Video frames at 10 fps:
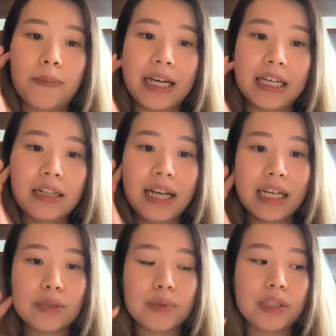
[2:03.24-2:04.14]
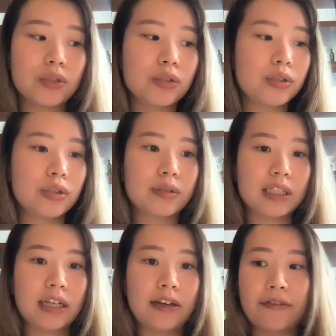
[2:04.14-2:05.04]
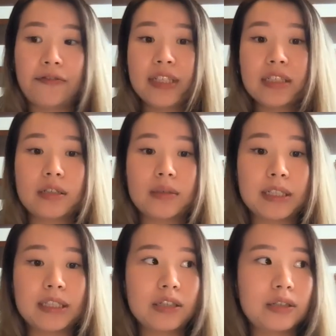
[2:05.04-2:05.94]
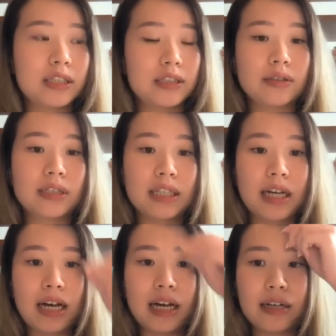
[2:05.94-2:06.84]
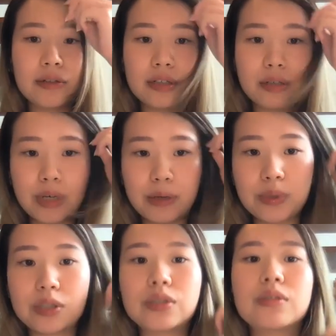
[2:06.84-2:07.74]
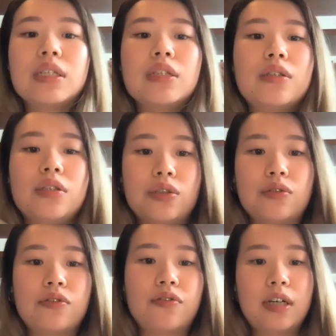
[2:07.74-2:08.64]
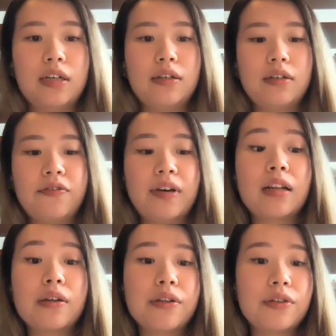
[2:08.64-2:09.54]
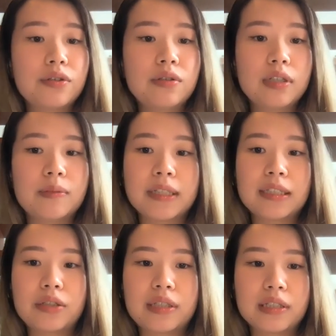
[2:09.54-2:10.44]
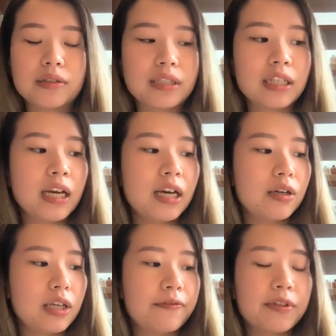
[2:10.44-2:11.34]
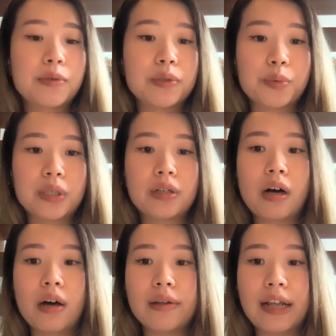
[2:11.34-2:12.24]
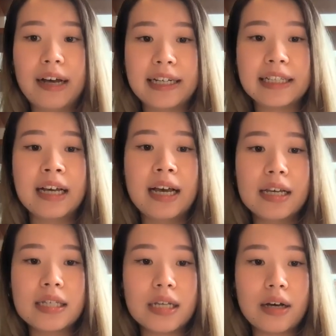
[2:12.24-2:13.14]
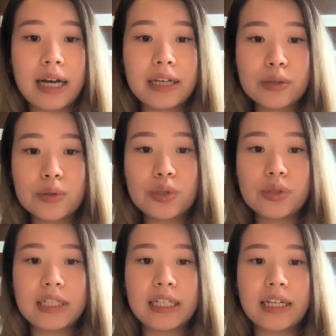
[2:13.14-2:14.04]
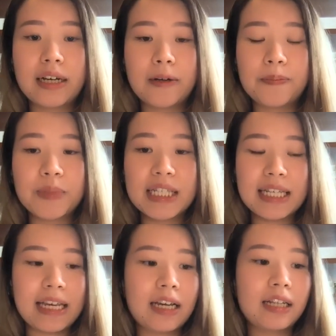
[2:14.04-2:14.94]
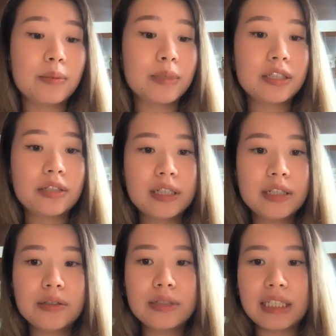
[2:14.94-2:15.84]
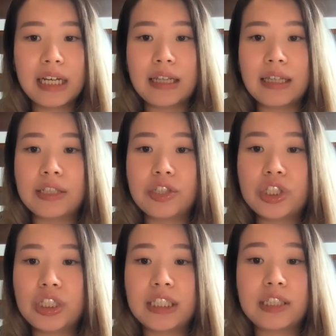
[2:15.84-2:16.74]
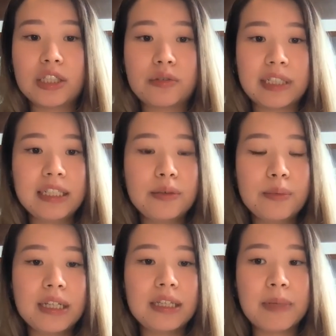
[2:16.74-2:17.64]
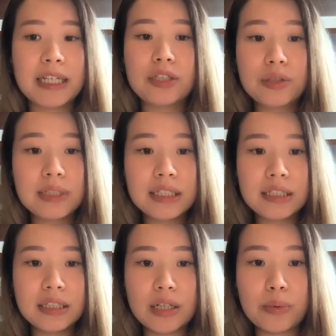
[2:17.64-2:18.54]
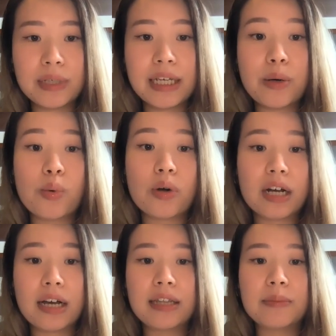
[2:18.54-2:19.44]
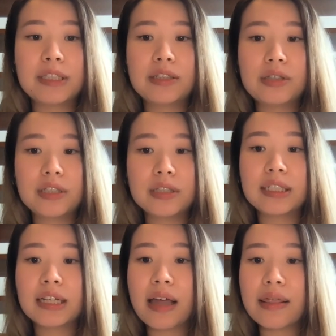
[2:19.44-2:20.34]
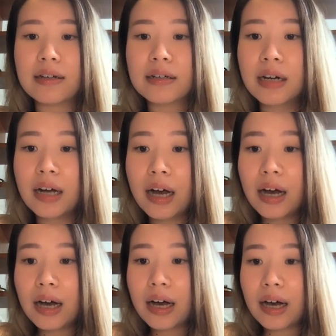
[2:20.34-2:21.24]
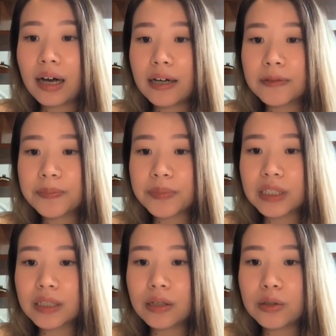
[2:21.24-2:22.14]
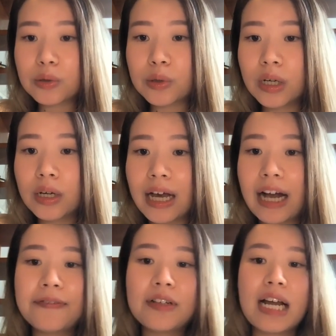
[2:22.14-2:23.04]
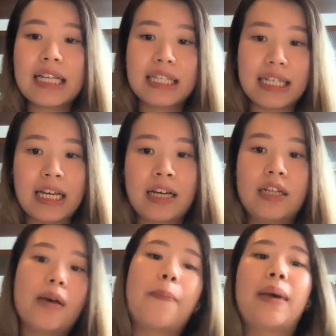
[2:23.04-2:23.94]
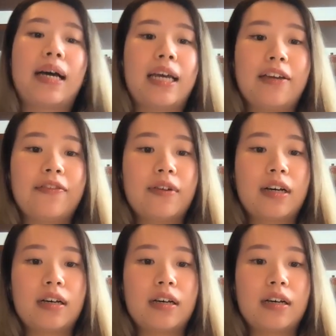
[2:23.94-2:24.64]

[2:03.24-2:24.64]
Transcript: my class, we do use physical materials. We do need to follow through the materials even when we are online. So I usually scan the materials and then share screen with my students so we can work on the materials together. So after I scan my